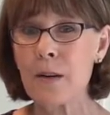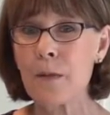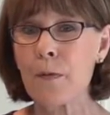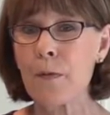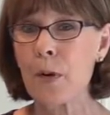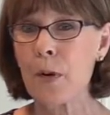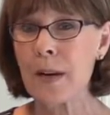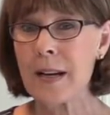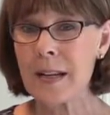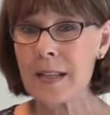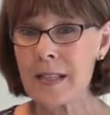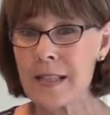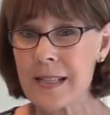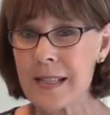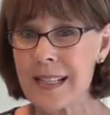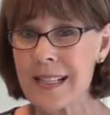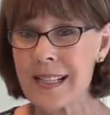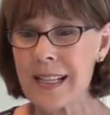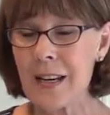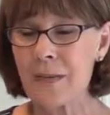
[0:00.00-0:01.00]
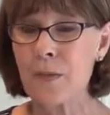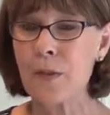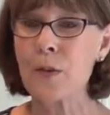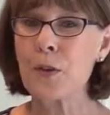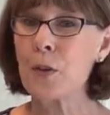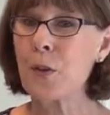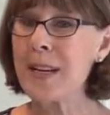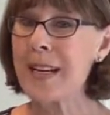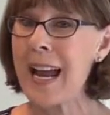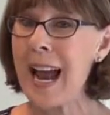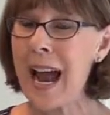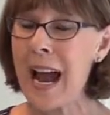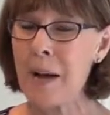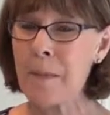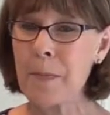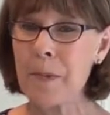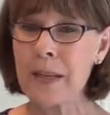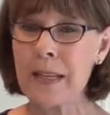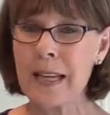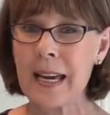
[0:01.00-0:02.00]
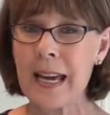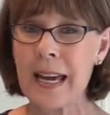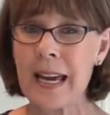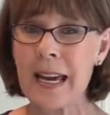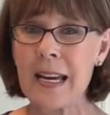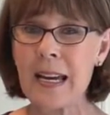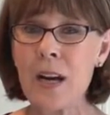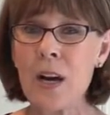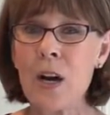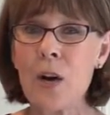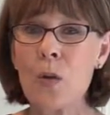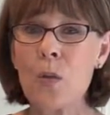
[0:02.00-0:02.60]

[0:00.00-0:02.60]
for instance, if you're doing applique